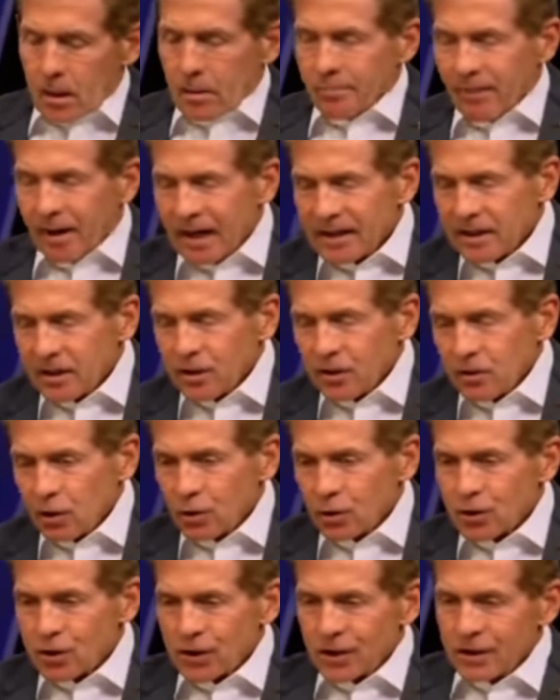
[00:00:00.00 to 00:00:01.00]
My
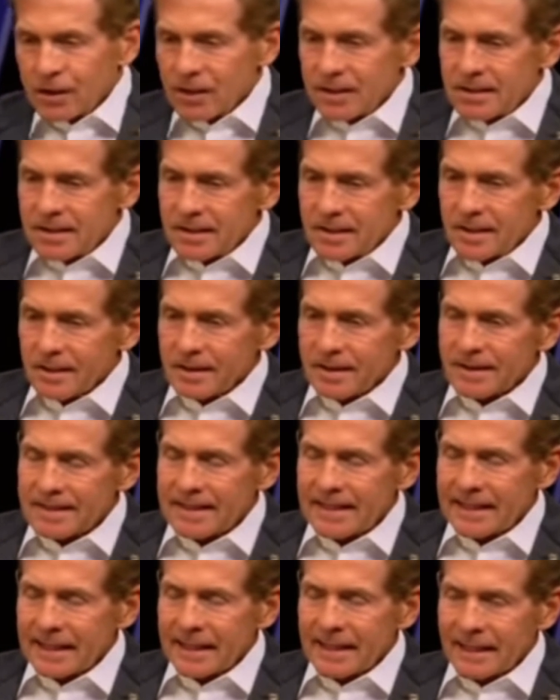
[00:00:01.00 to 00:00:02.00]
conclusion is
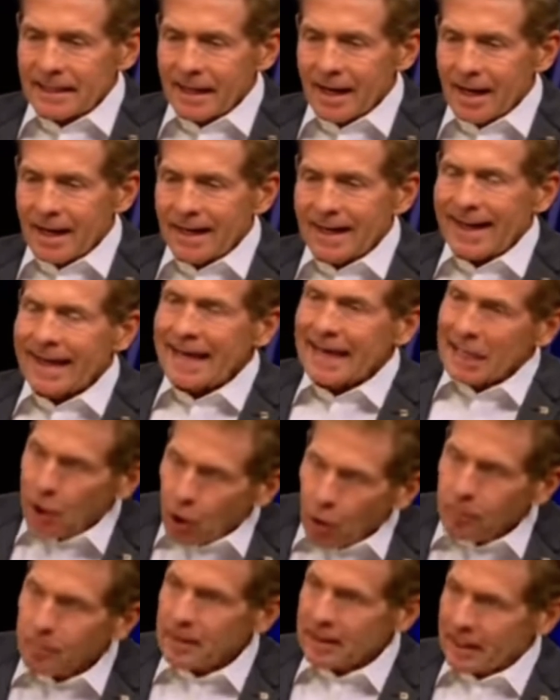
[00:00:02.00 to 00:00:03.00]
this cannot
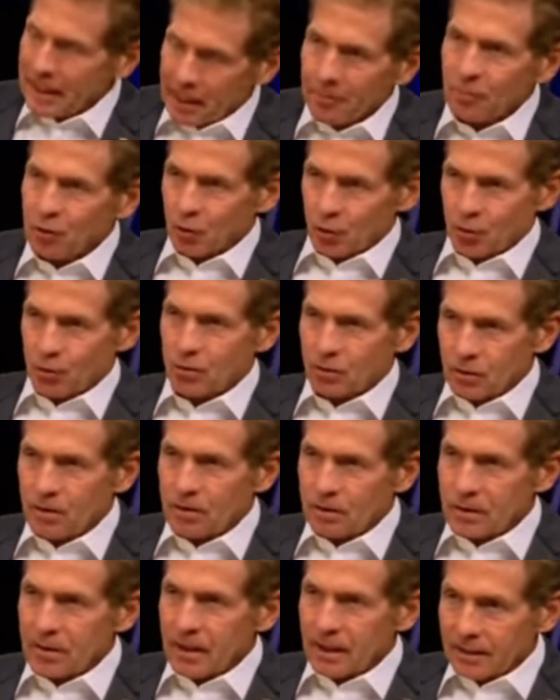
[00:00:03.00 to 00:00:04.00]
help Cam Newton
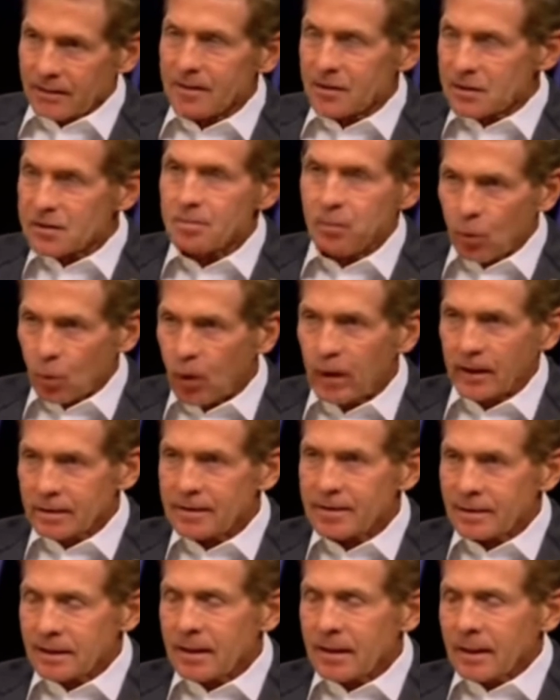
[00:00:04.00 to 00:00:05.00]
at this
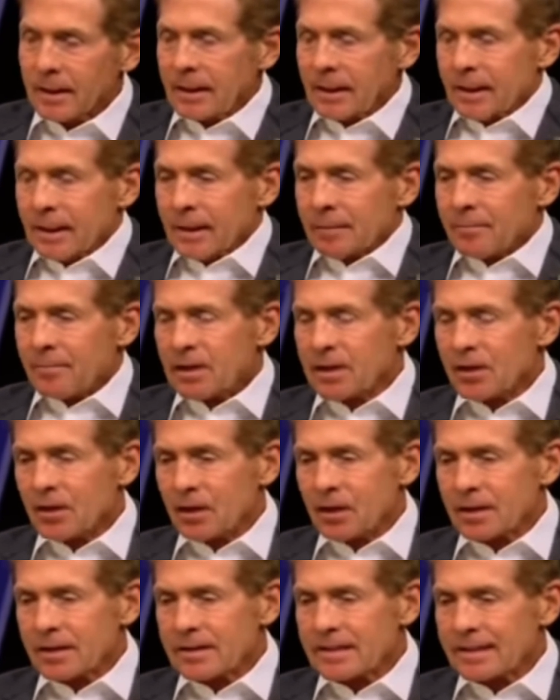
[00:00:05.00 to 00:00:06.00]
point
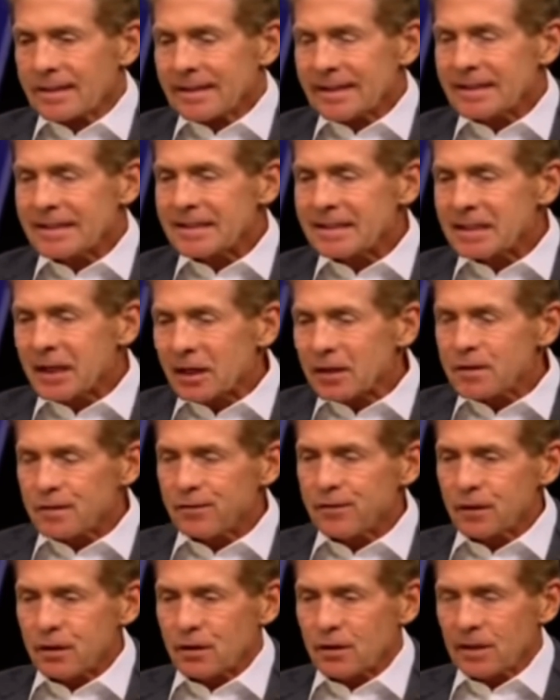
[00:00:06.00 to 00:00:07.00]
because it does
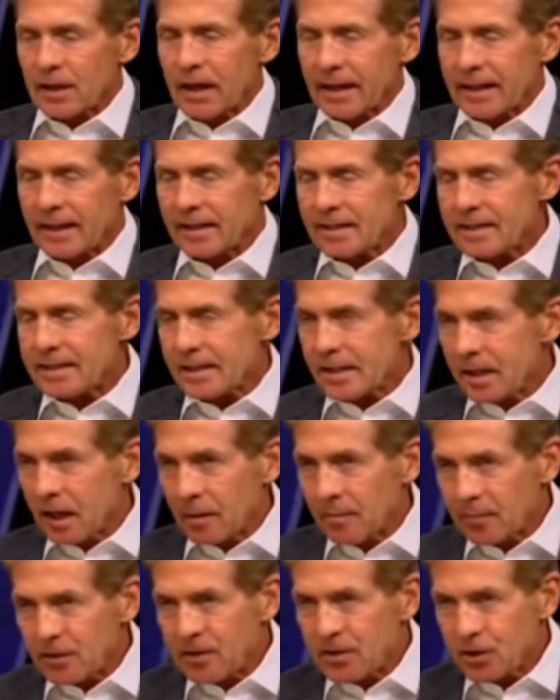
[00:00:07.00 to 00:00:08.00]
feel like it's a
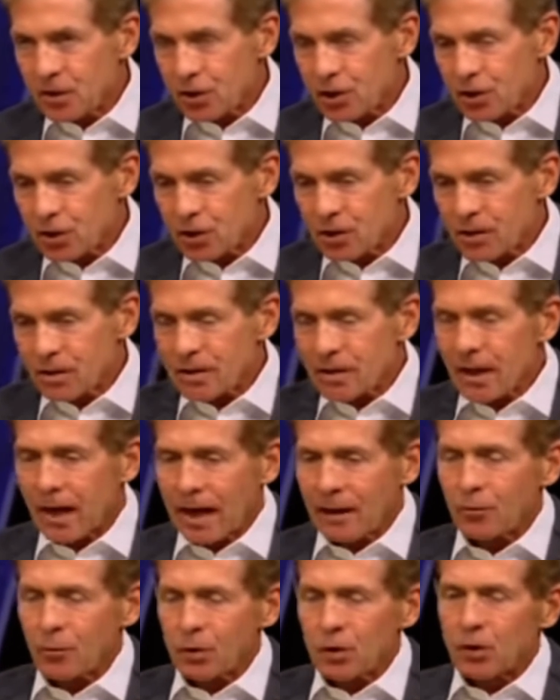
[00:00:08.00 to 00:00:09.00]
competition.
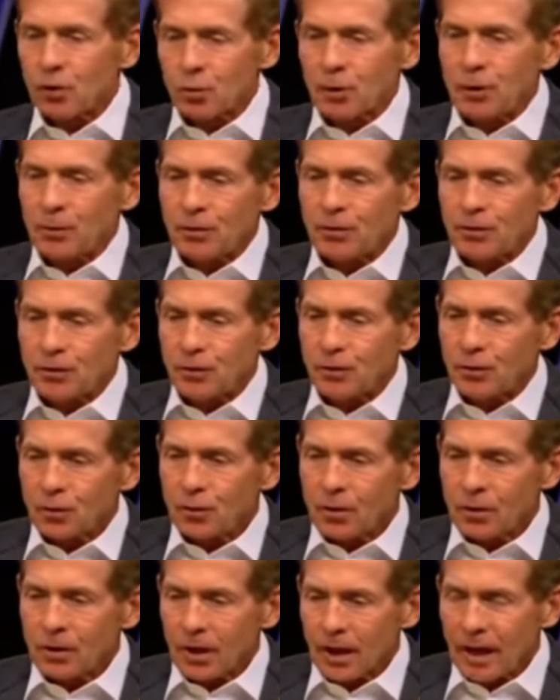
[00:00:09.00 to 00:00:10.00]
I will agree with
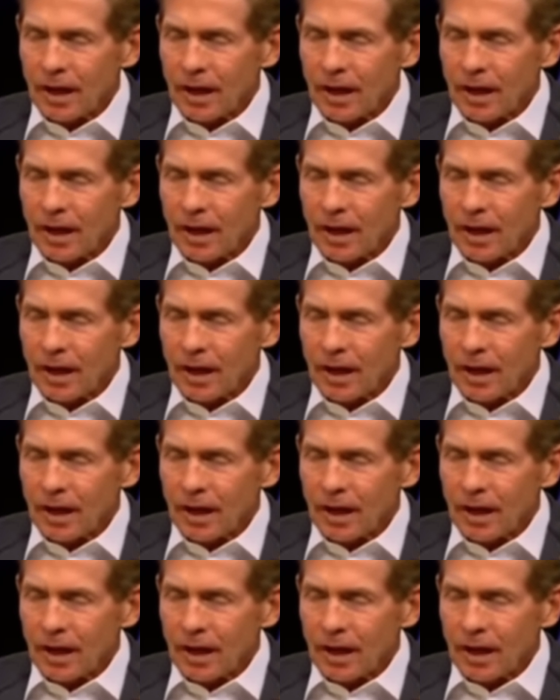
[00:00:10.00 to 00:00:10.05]
you.